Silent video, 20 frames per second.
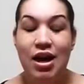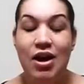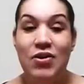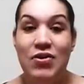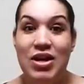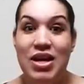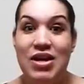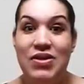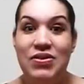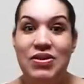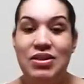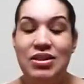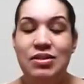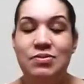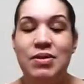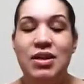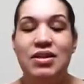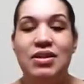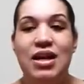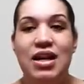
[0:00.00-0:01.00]
Okay, and this is
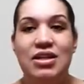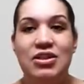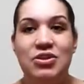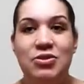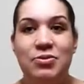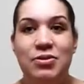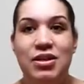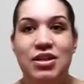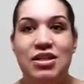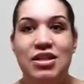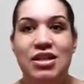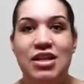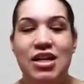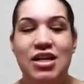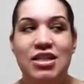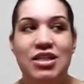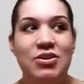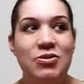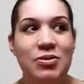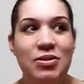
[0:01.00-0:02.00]
my last one,
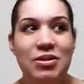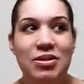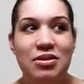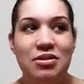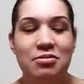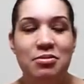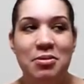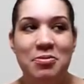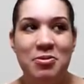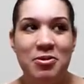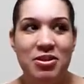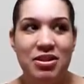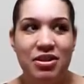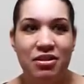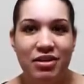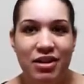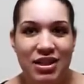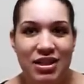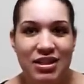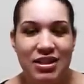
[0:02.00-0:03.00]
and this one's a little bit more
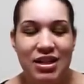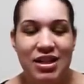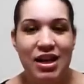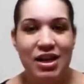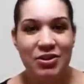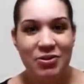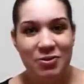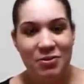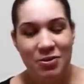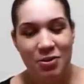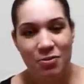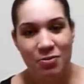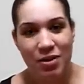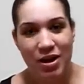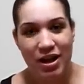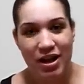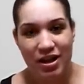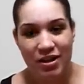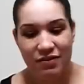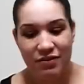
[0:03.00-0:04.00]
serious, and I don't know
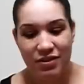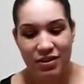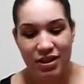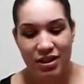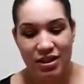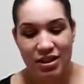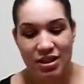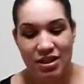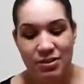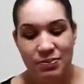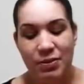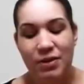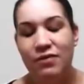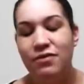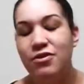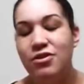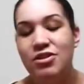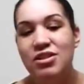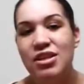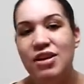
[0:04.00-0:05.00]
why I feel like this, but
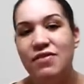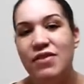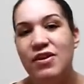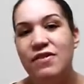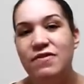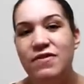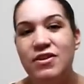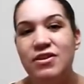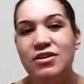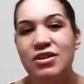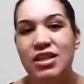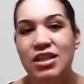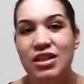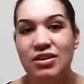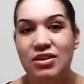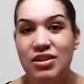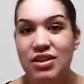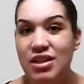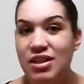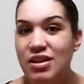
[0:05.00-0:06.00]
first off, I feel
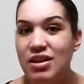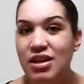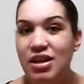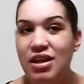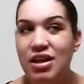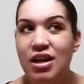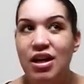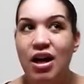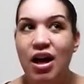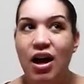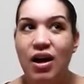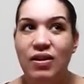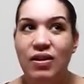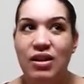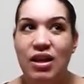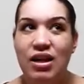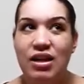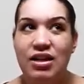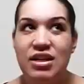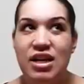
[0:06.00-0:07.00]
guilty a
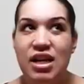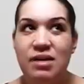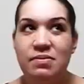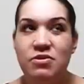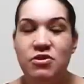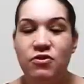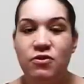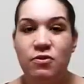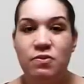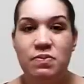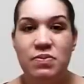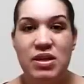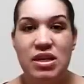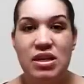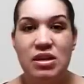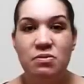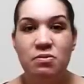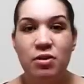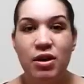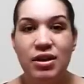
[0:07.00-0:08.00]
lot of times for
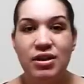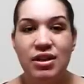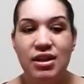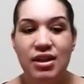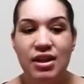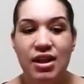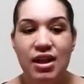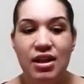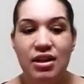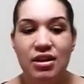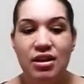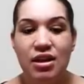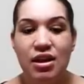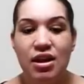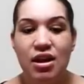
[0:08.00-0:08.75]
being pregnant again.